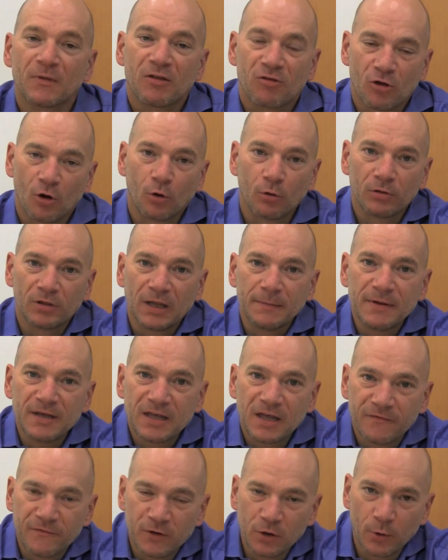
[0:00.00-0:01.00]
So let me
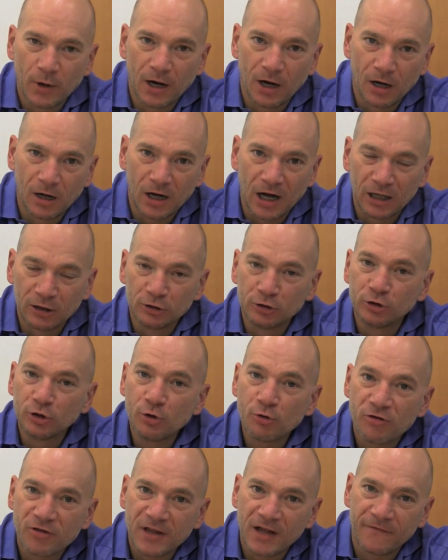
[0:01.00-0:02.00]
give you a
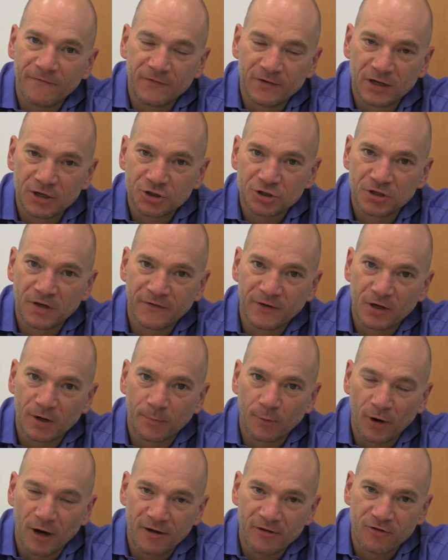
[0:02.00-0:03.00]
loose definition of
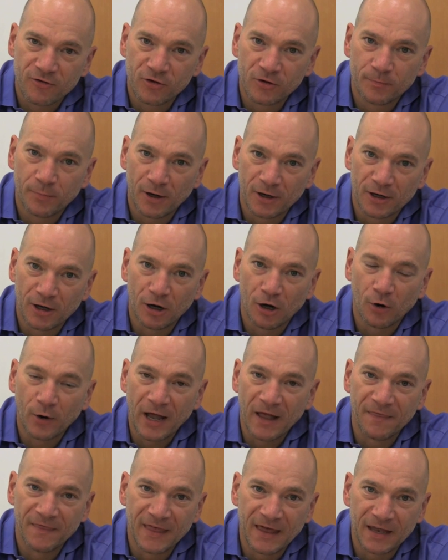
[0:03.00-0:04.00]
Enterprise 2.0
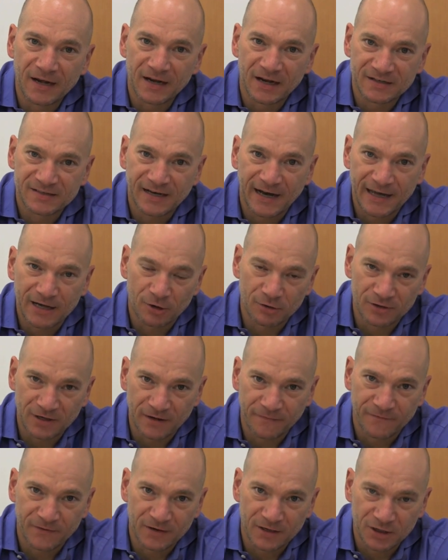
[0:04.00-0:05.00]
and then a tighter
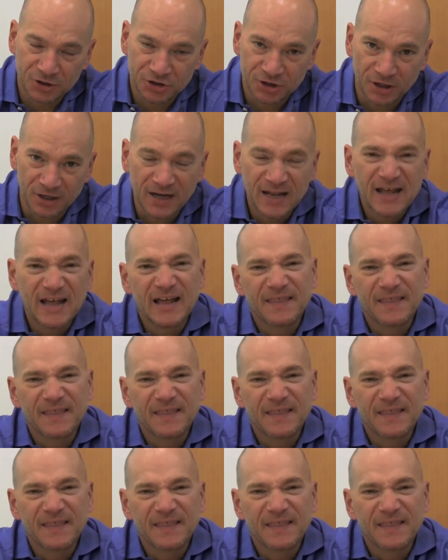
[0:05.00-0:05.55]
definition.